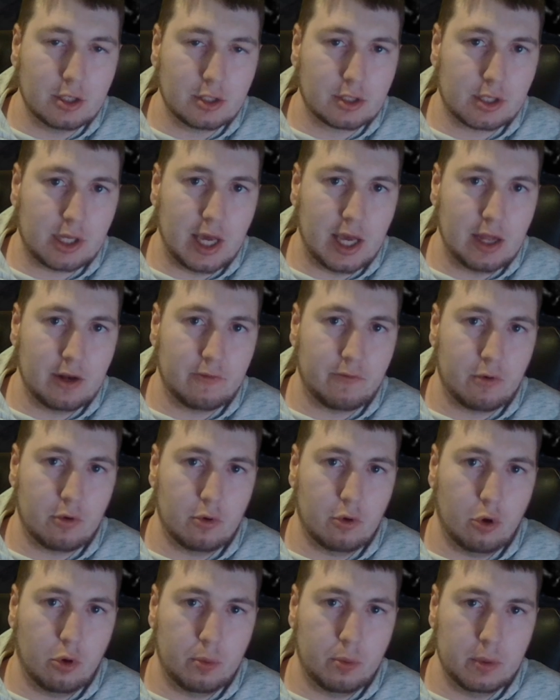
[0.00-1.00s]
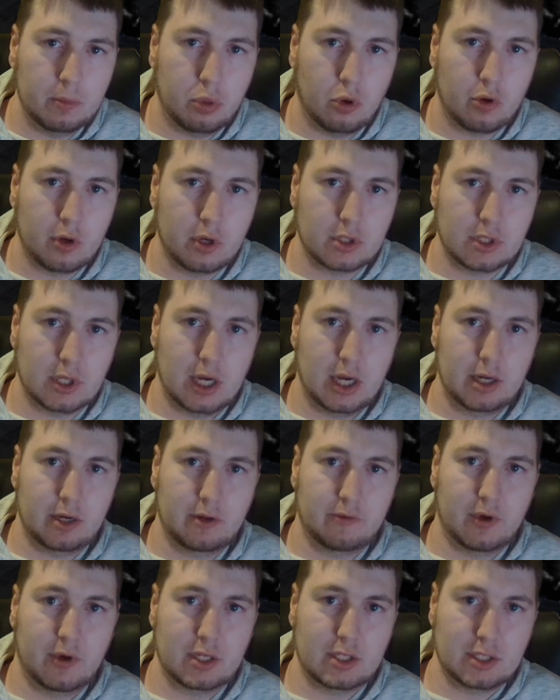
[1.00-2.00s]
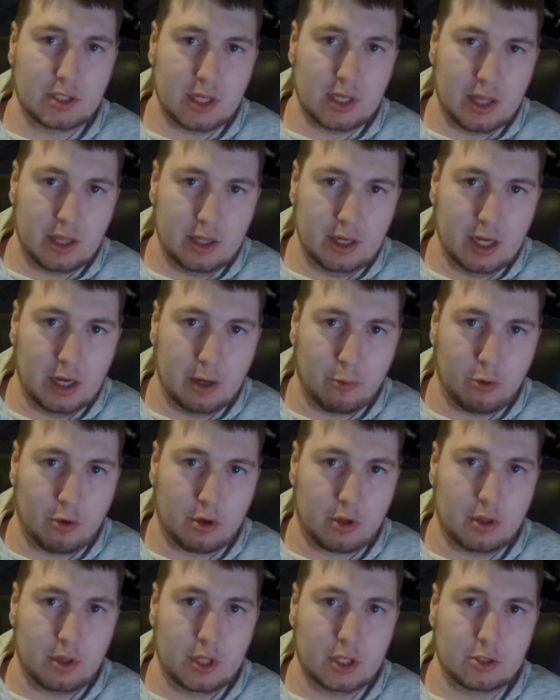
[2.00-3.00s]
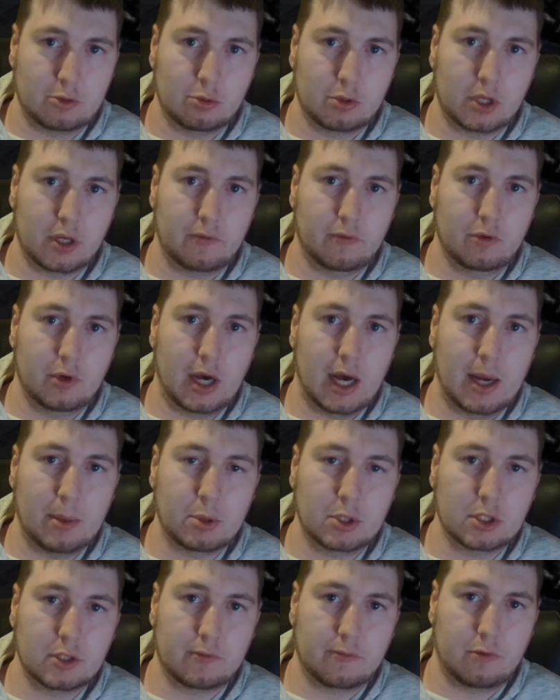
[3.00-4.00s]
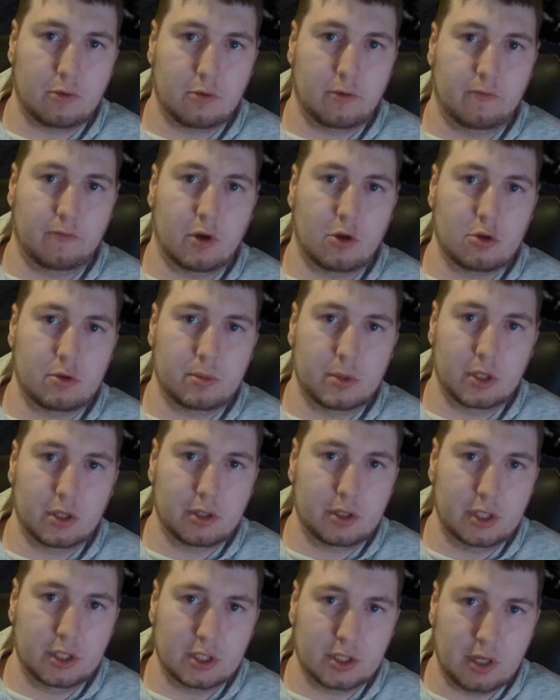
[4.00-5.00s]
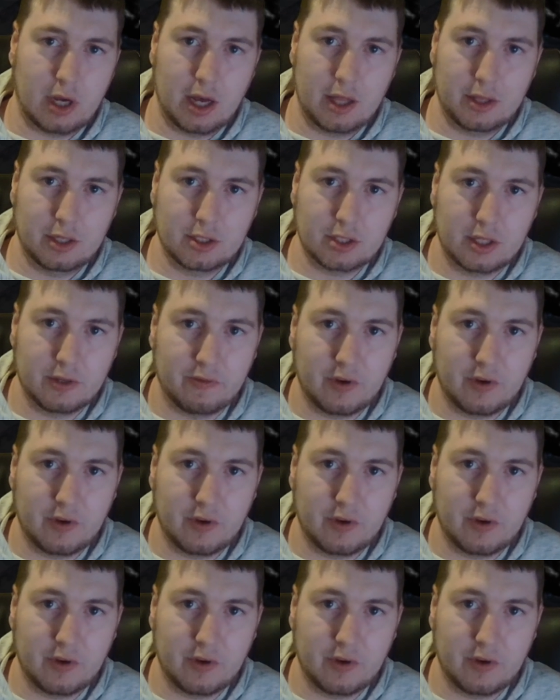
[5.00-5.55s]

to scan for open ports on devices on the network. This will give you options for vulnerabilities on these